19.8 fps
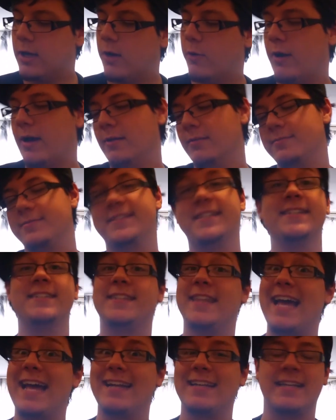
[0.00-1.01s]
Well,
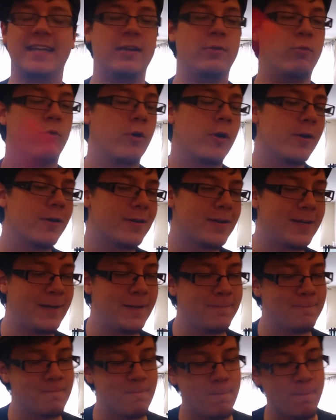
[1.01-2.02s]
since that didn't work,
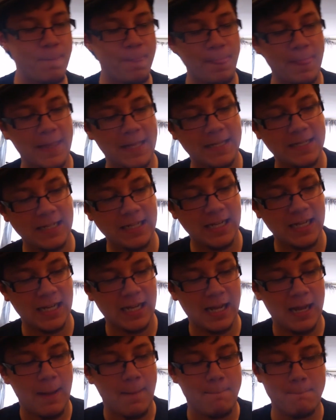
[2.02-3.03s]

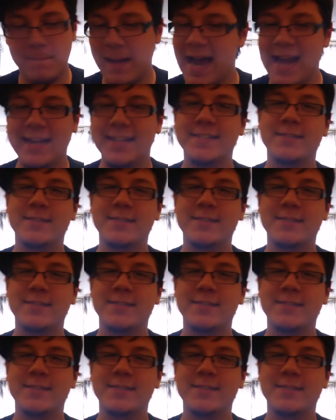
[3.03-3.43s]
might